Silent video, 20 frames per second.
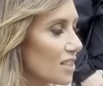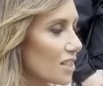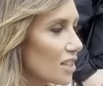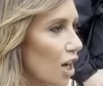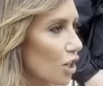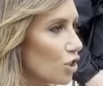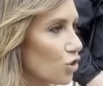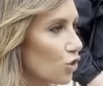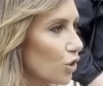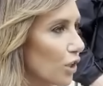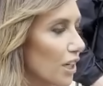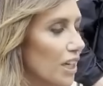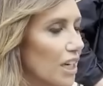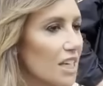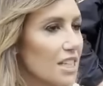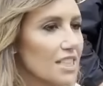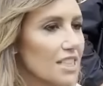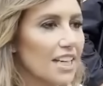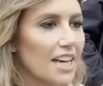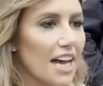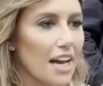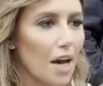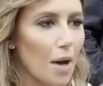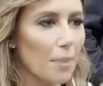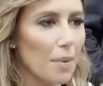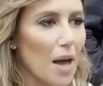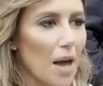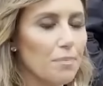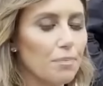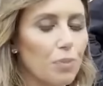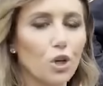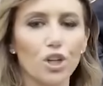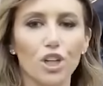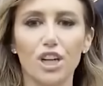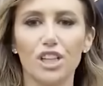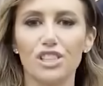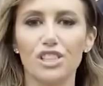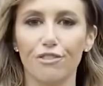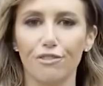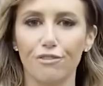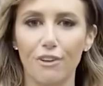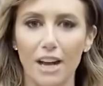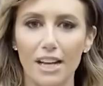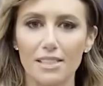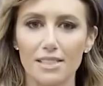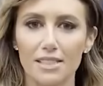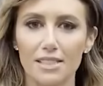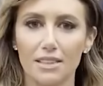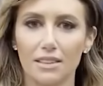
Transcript: country to get up and put a defense.